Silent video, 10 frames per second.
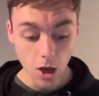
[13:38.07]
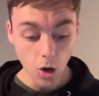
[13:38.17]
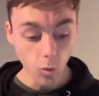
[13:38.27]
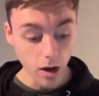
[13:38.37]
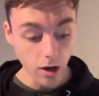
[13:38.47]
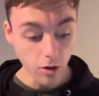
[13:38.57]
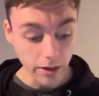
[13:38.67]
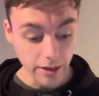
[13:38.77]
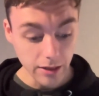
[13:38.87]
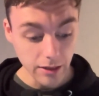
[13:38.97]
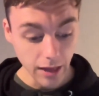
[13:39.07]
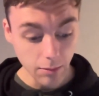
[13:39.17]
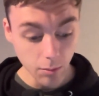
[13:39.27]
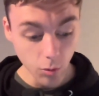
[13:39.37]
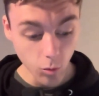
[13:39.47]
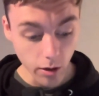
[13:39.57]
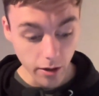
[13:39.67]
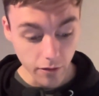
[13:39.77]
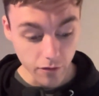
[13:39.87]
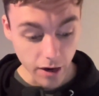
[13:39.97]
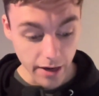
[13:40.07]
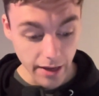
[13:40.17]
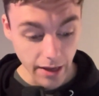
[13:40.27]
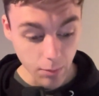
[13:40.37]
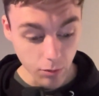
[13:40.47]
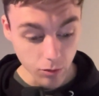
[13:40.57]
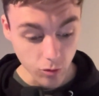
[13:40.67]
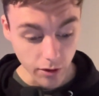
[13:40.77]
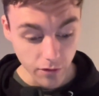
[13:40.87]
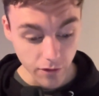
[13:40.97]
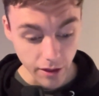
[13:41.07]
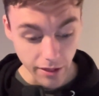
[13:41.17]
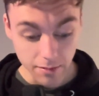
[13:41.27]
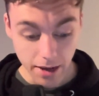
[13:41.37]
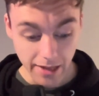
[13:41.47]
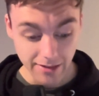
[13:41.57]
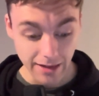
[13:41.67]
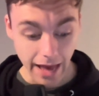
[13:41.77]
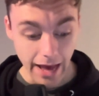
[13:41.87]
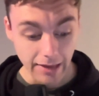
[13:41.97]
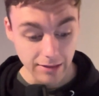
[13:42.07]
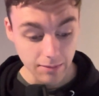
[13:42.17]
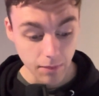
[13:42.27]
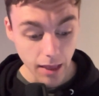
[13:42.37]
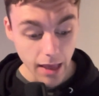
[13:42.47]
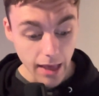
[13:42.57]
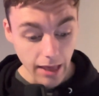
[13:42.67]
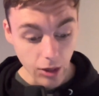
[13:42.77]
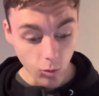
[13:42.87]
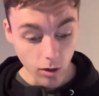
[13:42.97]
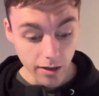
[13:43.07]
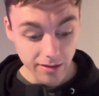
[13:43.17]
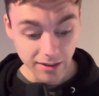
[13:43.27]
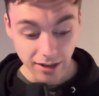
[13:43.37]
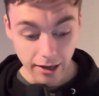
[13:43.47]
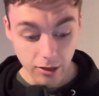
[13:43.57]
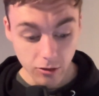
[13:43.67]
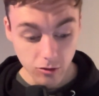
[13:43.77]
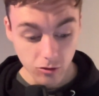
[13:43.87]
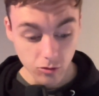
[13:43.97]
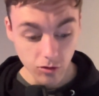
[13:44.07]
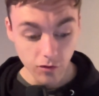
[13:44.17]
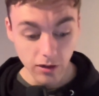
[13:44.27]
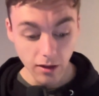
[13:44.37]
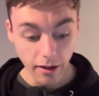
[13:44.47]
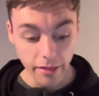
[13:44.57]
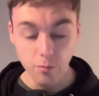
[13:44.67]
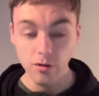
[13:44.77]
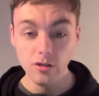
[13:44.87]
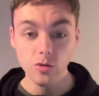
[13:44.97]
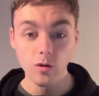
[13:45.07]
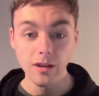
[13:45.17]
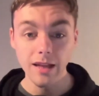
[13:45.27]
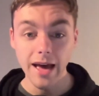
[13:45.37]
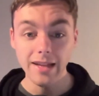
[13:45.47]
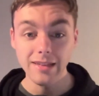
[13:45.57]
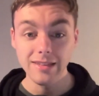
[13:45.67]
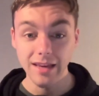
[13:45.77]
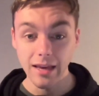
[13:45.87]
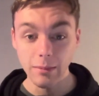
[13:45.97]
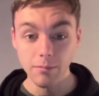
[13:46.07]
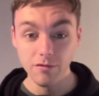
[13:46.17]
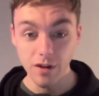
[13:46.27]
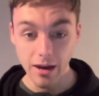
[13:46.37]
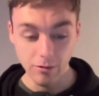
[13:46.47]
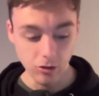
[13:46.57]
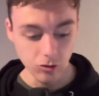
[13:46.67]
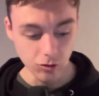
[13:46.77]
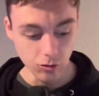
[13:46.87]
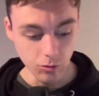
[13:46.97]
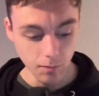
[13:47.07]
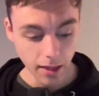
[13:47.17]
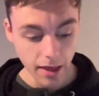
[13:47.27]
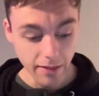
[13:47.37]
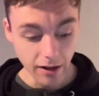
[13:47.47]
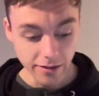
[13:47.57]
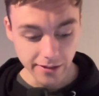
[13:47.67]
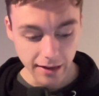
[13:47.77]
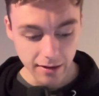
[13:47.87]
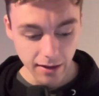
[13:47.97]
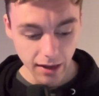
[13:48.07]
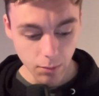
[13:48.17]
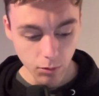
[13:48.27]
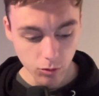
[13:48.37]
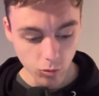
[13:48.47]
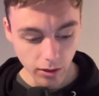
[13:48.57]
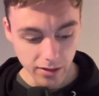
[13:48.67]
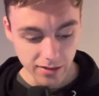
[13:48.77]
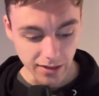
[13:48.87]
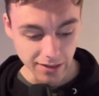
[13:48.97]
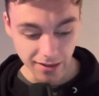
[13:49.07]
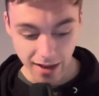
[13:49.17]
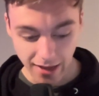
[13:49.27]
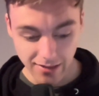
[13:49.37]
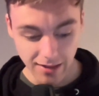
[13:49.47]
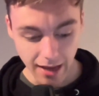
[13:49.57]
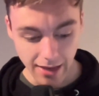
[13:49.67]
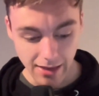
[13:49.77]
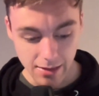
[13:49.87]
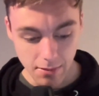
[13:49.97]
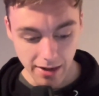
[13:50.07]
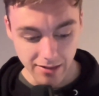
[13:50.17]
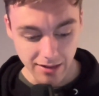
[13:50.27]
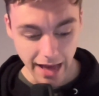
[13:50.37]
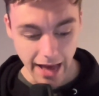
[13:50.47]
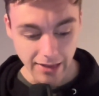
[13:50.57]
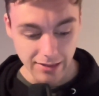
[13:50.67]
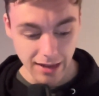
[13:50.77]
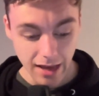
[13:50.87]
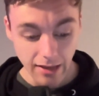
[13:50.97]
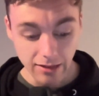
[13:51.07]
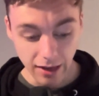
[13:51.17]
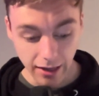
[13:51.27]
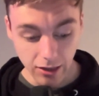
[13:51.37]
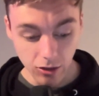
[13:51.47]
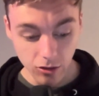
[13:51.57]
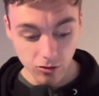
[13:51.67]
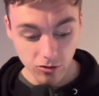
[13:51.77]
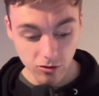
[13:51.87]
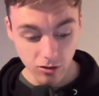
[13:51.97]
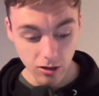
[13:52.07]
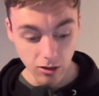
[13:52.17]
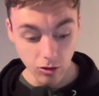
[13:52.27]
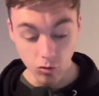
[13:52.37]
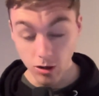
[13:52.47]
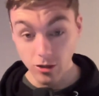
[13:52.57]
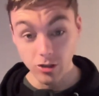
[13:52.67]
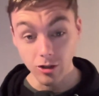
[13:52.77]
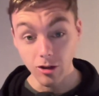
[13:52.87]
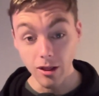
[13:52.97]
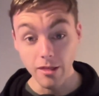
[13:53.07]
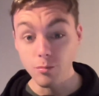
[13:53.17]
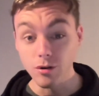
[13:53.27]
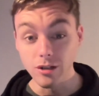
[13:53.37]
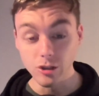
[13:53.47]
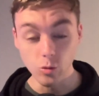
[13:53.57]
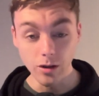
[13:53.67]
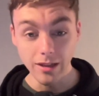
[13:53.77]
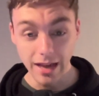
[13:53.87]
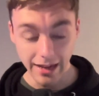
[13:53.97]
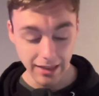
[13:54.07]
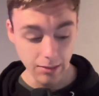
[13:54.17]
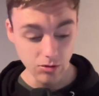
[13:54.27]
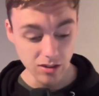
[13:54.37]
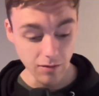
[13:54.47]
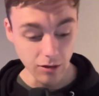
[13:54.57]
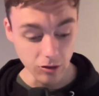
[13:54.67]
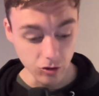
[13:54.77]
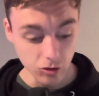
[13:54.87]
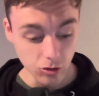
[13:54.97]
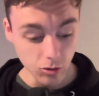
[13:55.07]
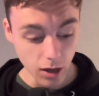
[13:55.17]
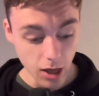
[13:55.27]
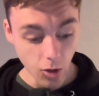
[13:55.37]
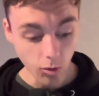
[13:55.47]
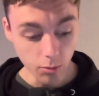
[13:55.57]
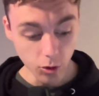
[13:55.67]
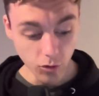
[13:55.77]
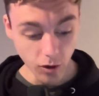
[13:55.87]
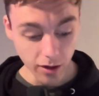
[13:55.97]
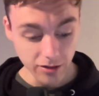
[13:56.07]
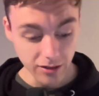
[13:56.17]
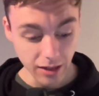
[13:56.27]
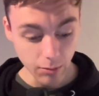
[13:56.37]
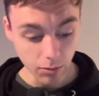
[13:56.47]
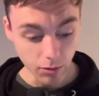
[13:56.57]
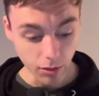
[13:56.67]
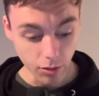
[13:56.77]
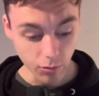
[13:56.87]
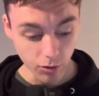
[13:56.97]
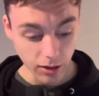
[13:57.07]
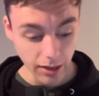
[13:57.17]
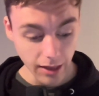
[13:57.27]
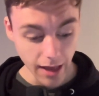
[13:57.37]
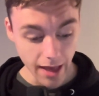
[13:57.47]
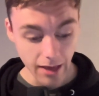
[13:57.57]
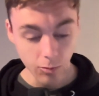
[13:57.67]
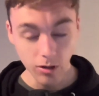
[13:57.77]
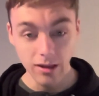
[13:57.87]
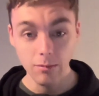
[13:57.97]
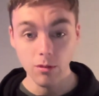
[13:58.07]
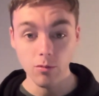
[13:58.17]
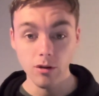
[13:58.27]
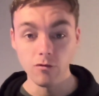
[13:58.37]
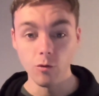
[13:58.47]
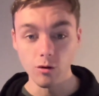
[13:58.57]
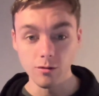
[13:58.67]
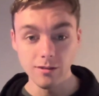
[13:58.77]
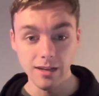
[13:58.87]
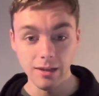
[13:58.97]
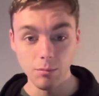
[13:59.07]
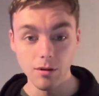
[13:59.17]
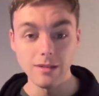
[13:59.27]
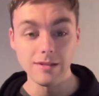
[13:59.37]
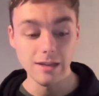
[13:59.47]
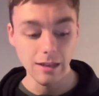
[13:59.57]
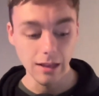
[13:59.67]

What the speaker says: Well, in game number 1 on Friday, April 25th in Medicine Hat, it was the Tigers who defeated Lethbridge, winning that game 5-2. Then on Saturday, April 26th, the next day in Medicine Hat, the Tigers crushed Lethbridge, winning that game 7-2. We move on to game number 3, and with game 3 and 4 taking place in